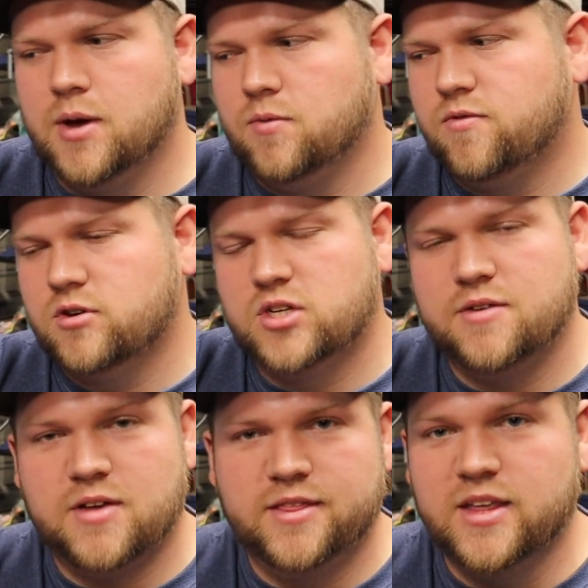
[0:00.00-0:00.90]
But for
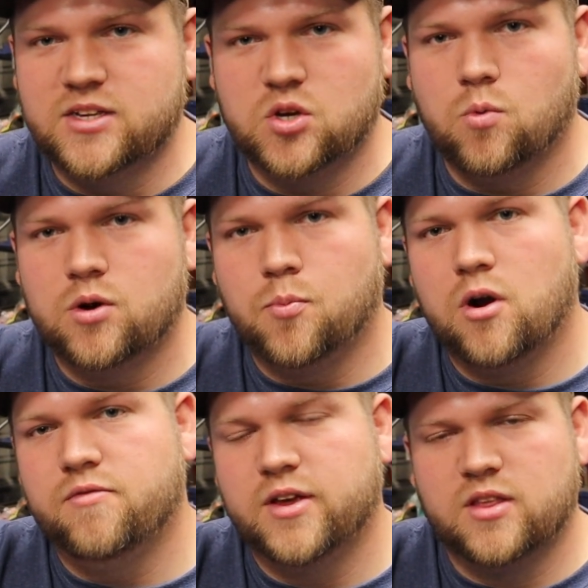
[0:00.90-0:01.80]
stuff like this, it worked
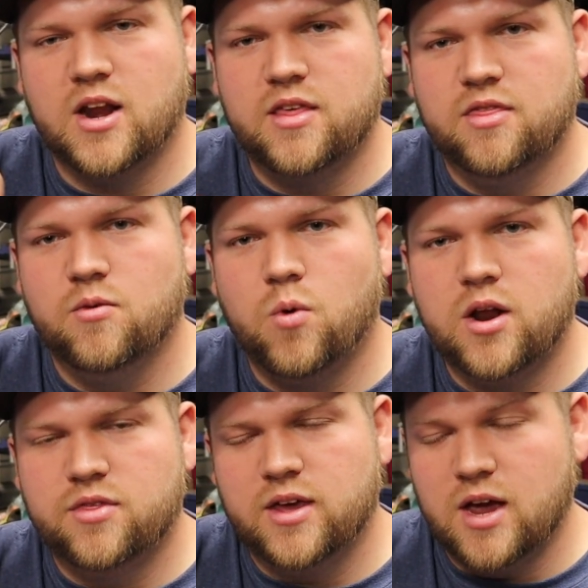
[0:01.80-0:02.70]
perfect and I
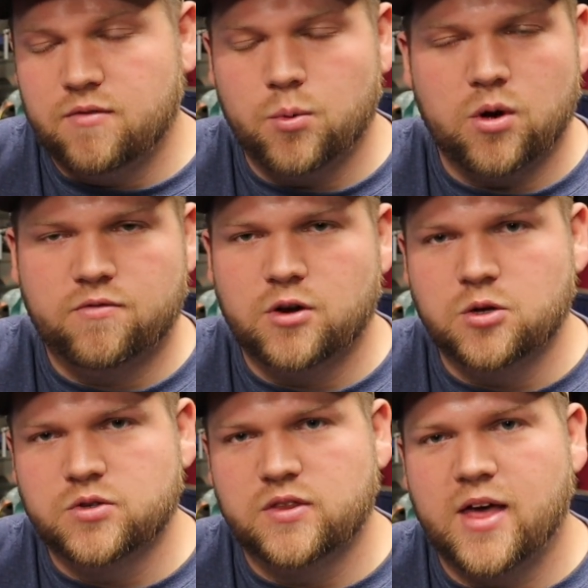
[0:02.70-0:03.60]
want to thank everyone for
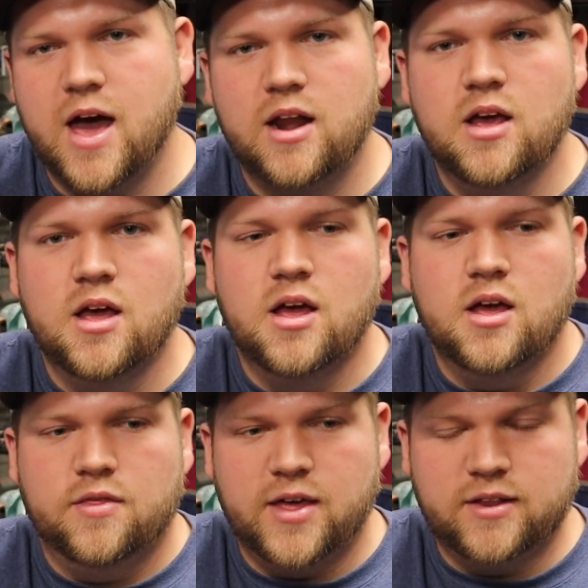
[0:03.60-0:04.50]
using that
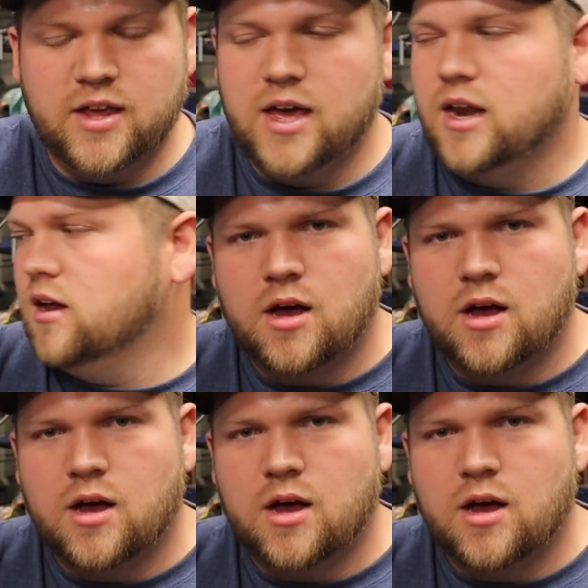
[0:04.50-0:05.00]
that did.